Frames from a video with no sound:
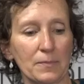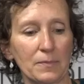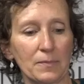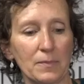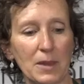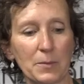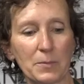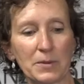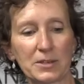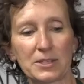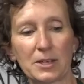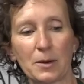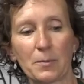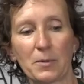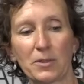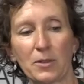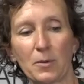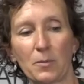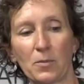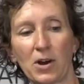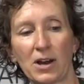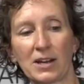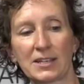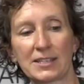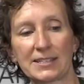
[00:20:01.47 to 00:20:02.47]
maybe some of
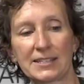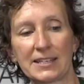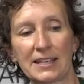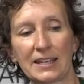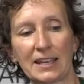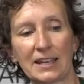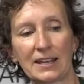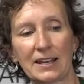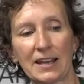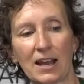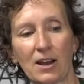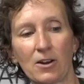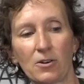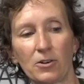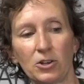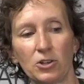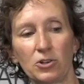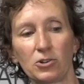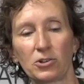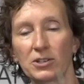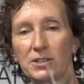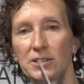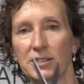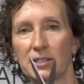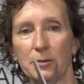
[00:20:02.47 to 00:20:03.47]
the moss sticking out,
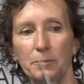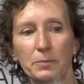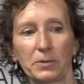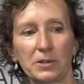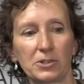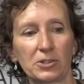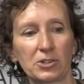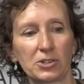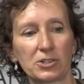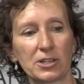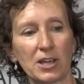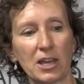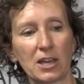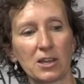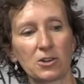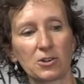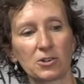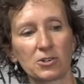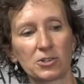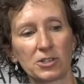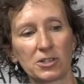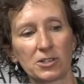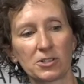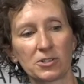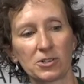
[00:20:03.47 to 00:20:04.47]
you can simply just take
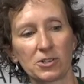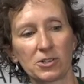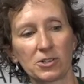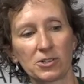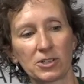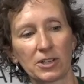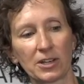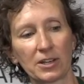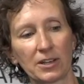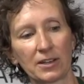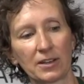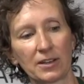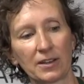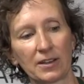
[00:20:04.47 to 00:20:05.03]
your scissors